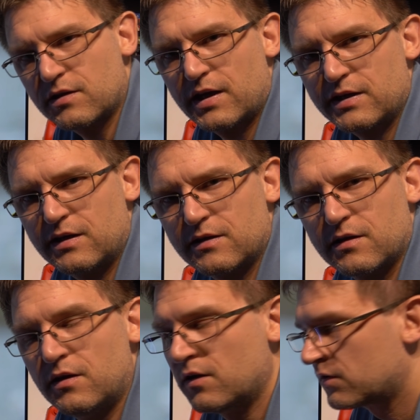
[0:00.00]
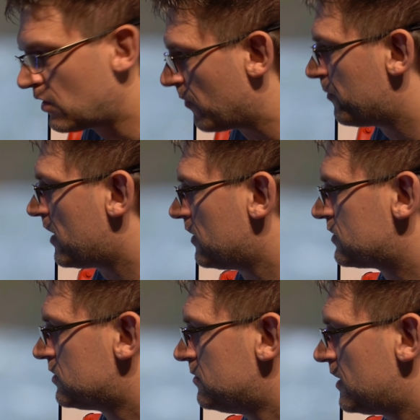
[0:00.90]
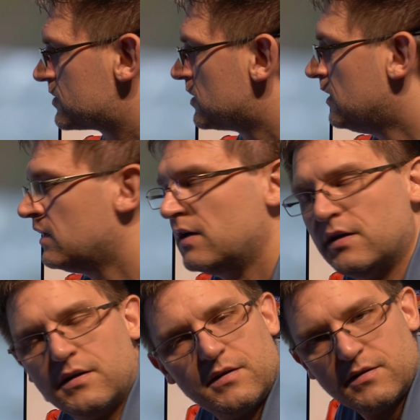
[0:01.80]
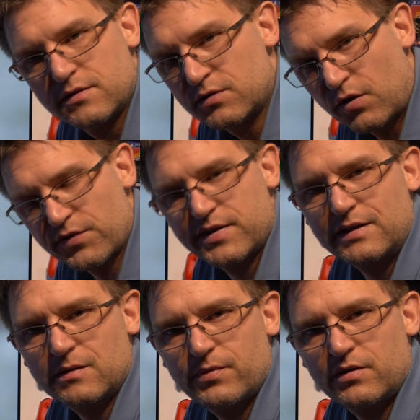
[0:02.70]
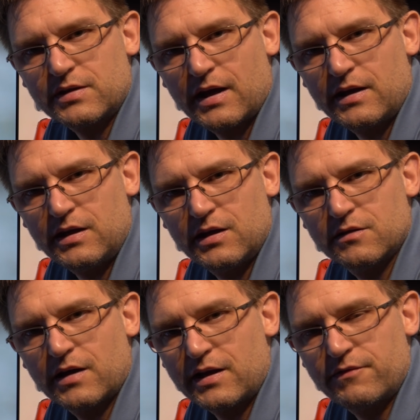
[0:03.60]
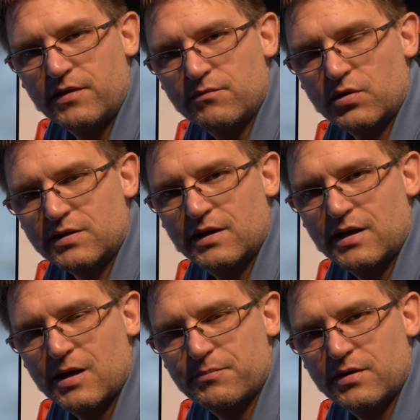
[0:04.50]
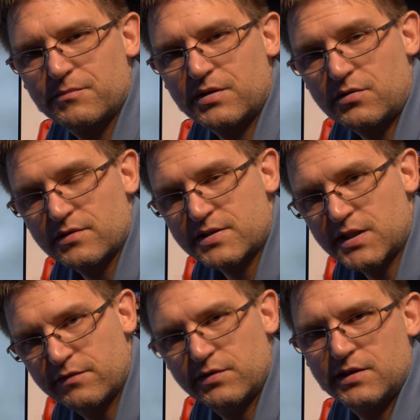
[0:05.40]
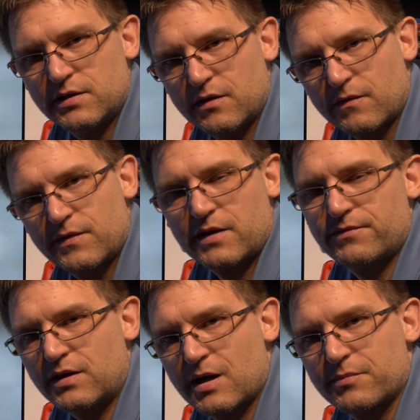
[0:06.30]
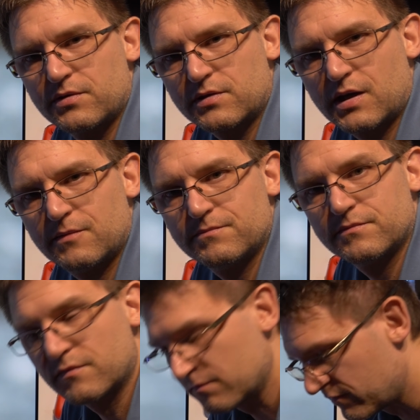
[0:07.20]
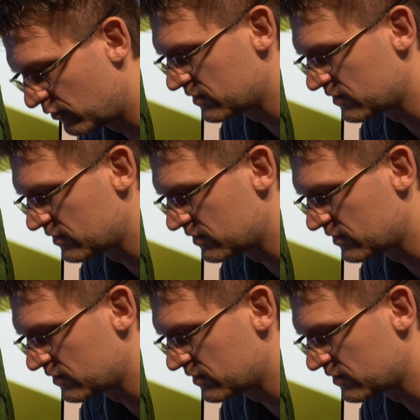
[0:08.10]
like it. Don't bother too much. Don't think about anything what can happen, because there will nothing happen, okay? Full